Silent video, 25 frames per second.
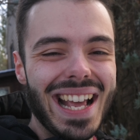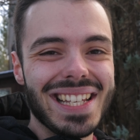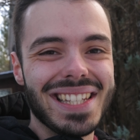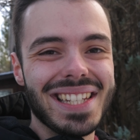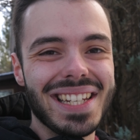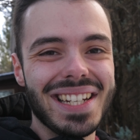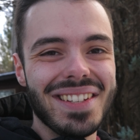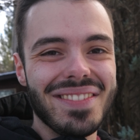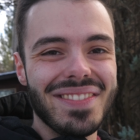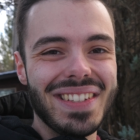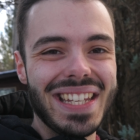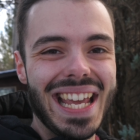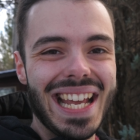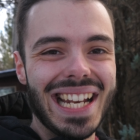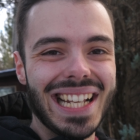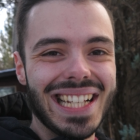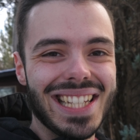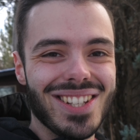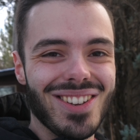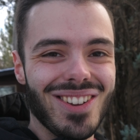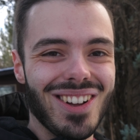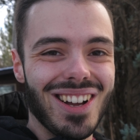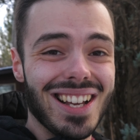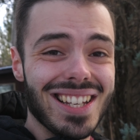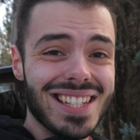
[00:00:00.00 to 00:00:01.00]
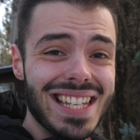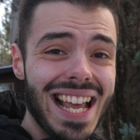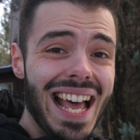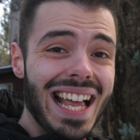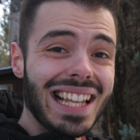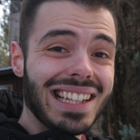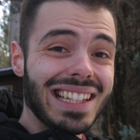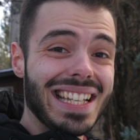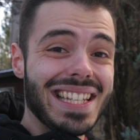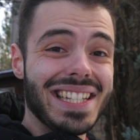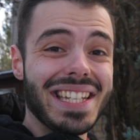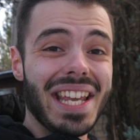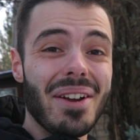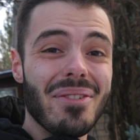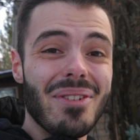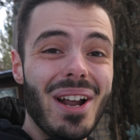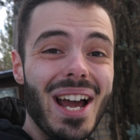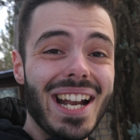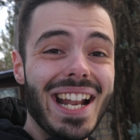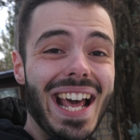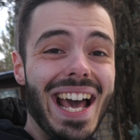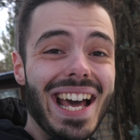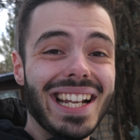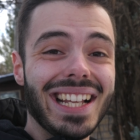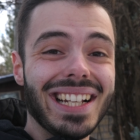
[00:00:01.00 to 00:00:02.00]
S80 V8 exhaust. Let's get
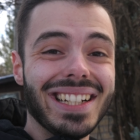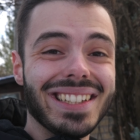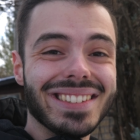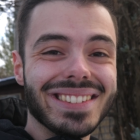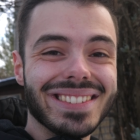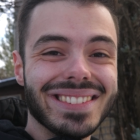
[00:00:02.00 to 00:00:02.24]
right at it.